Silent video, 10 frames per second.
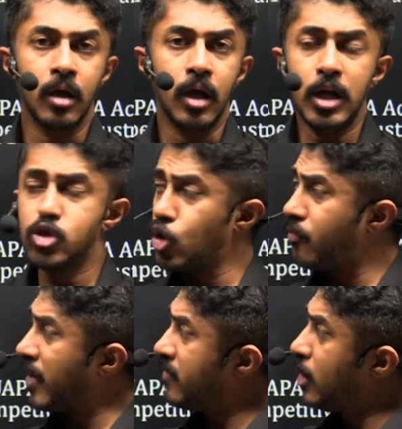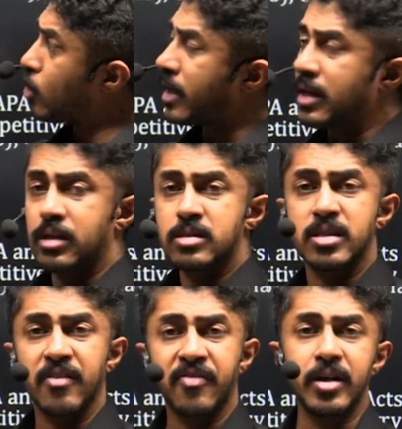So when we look at this,
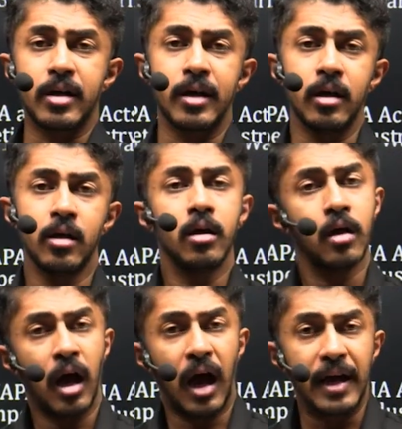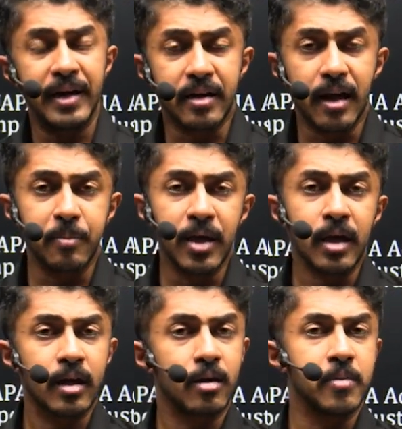definitely honey trapping can
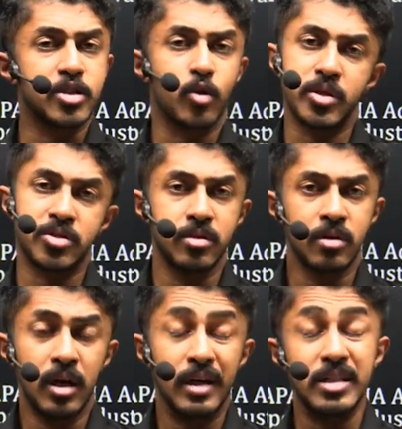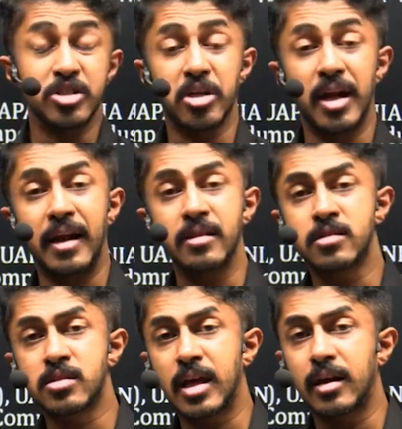come as a question, digital arrests
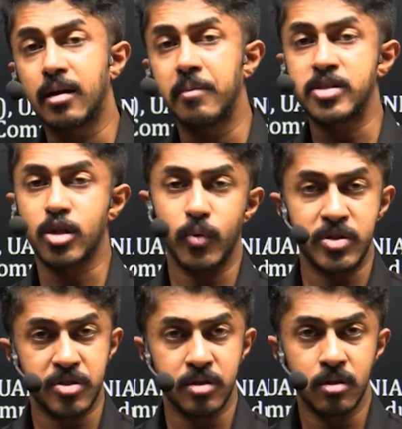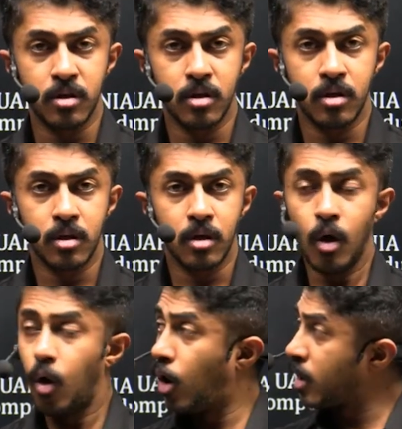can come as a question,
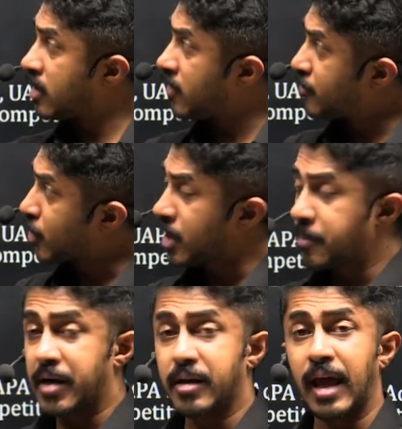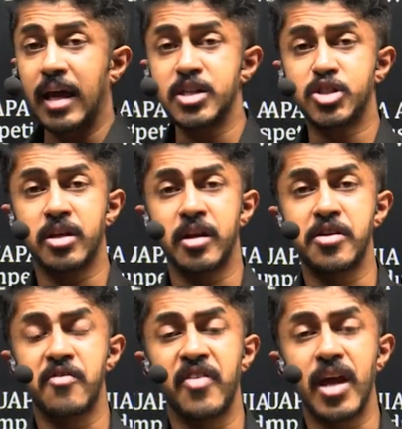or even for that matter, AI generated
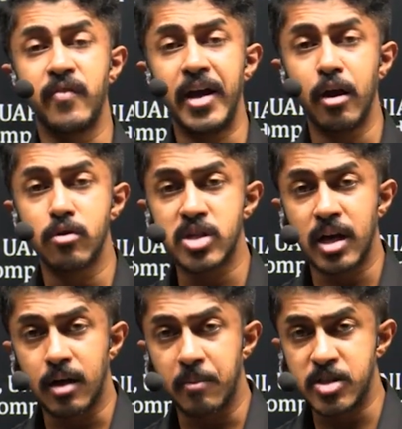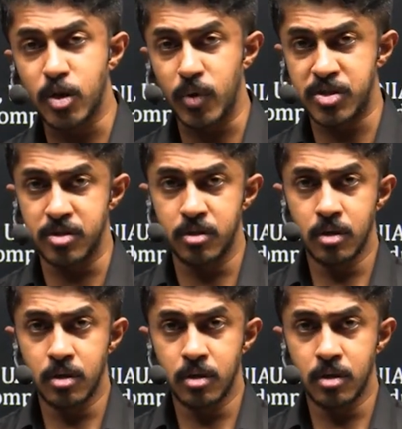fake videos can come as a question.